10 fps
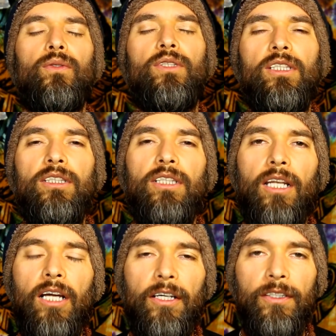Just
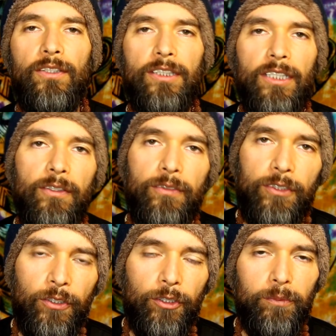allow yourself
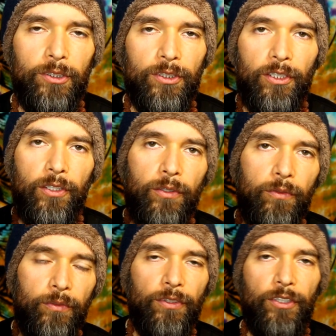to observe
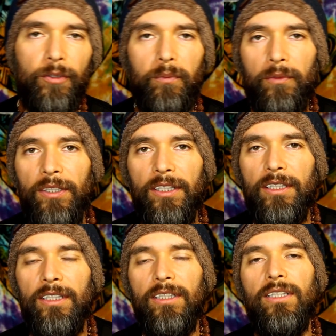your
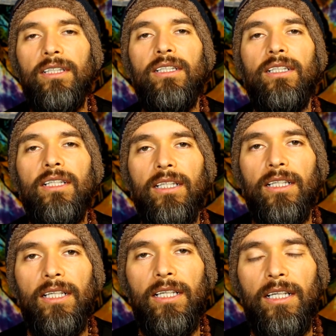breathing.
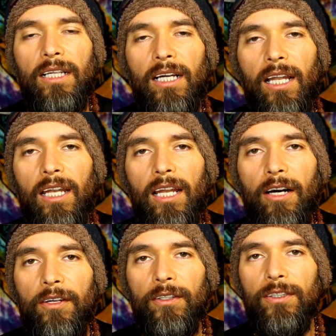
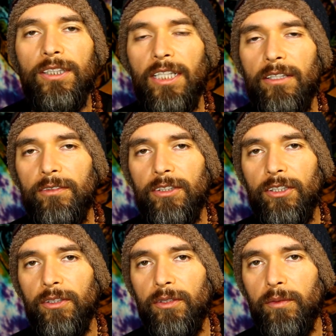Allow yourself
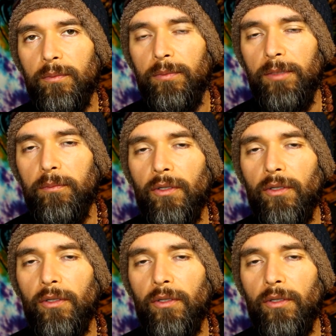to be